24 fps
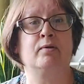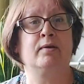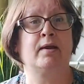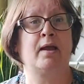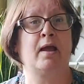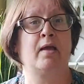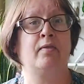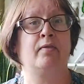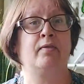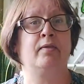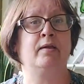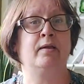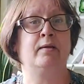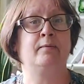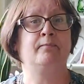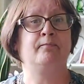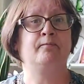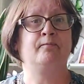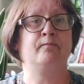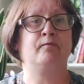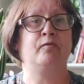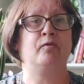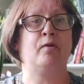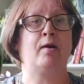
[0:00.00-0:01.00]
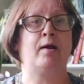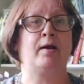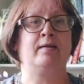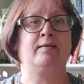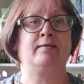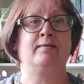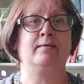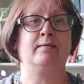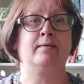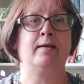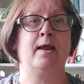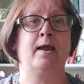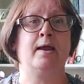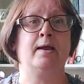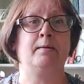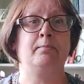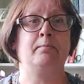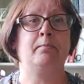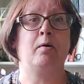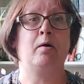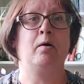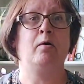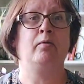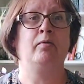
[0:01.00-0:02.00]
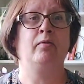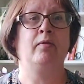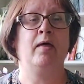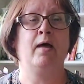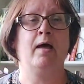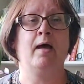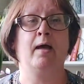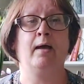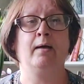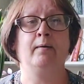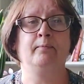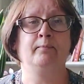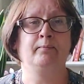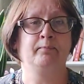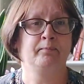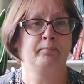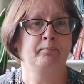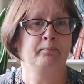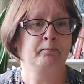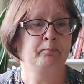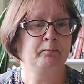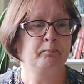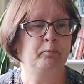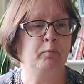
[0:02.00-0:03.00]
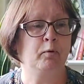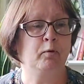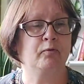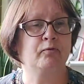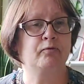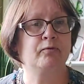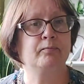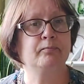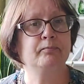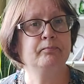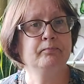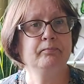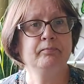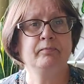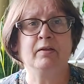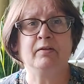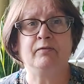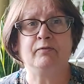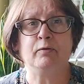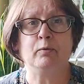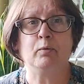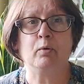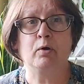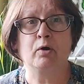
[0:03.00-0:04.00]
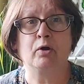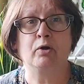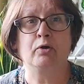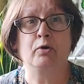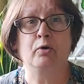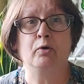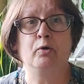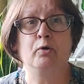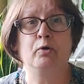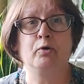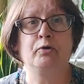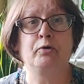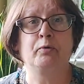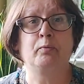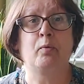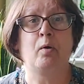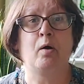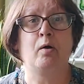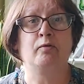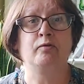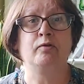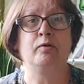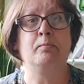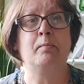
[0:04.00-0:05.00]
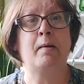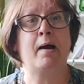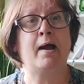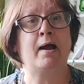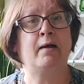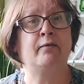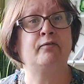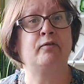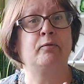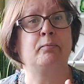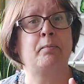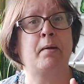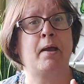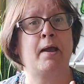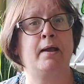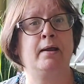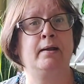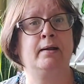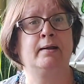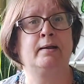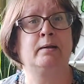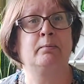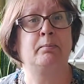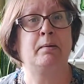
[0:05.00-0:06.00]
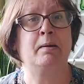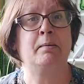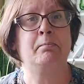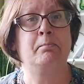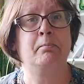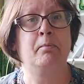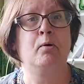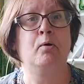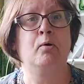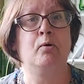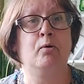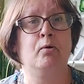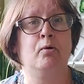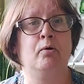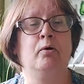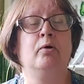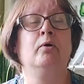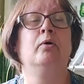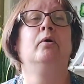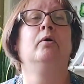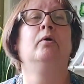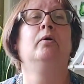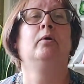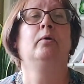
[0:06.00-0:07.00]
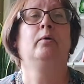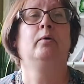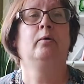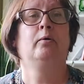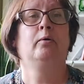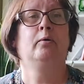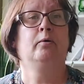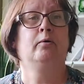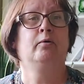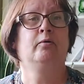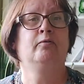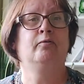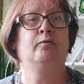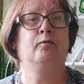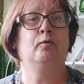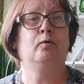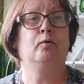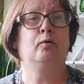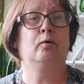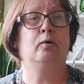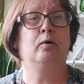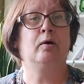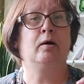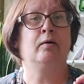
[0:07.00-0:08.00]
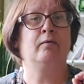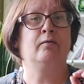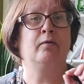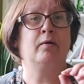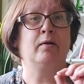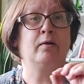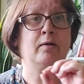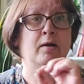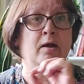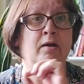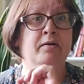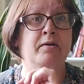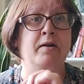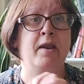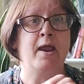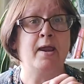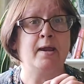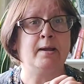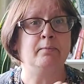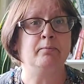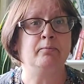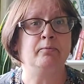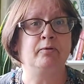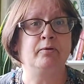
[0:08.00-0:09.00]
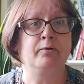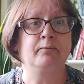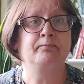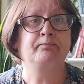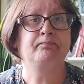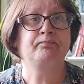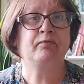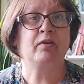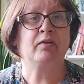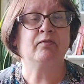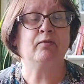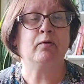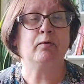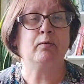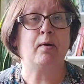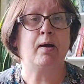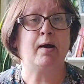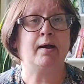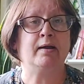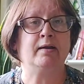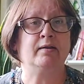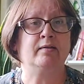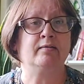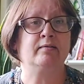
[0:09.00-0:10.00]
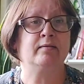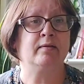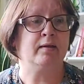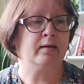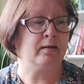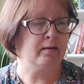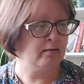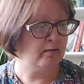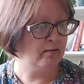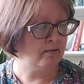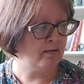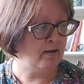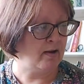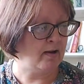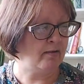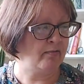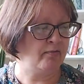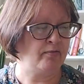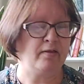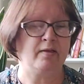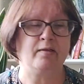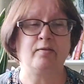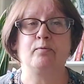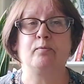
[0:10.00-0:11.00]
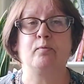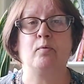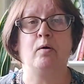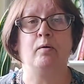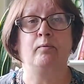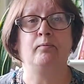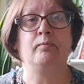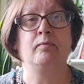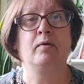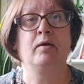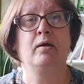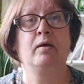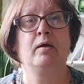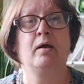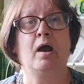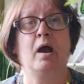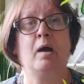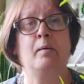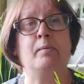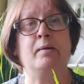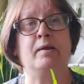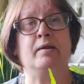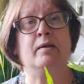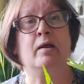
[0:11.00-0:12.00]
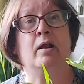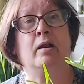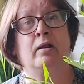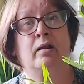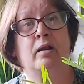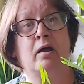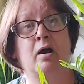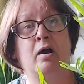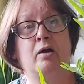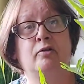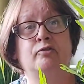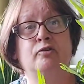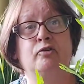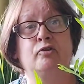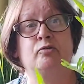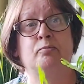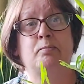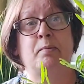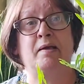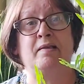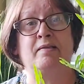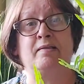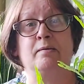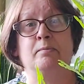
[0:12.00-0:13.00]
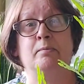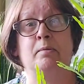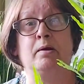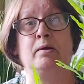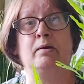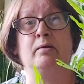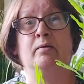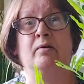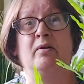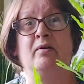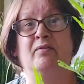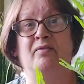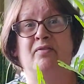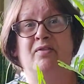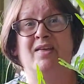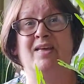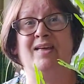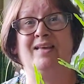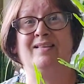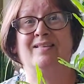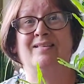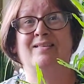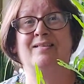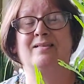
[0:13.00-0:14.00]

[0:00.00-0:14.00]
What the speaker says: to get the variety name on there, but if you can order one, you might have to pay a little bit more for a named variety like this one. I mean, a larger specimen of this,